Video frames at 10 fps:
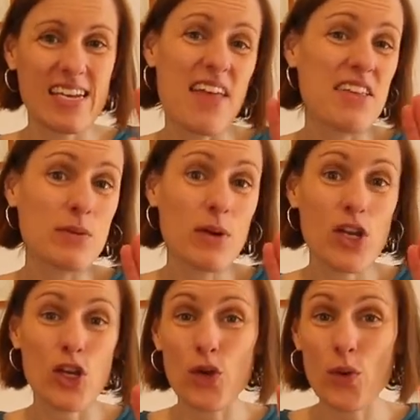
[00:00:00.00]
Now this
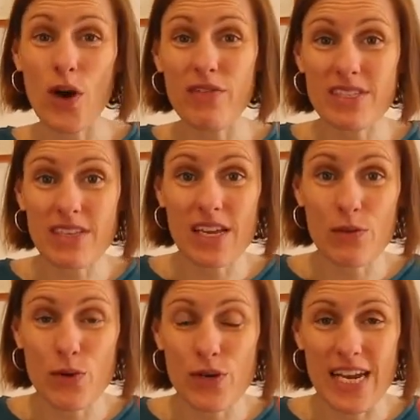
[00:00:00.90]
one, you obviously
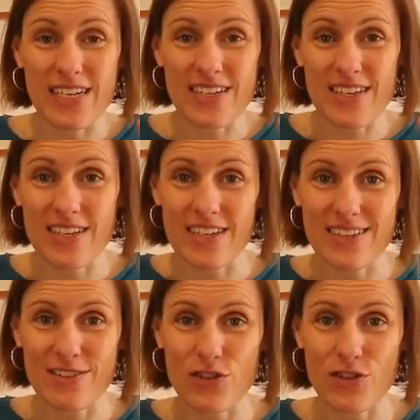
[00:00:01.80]
will need to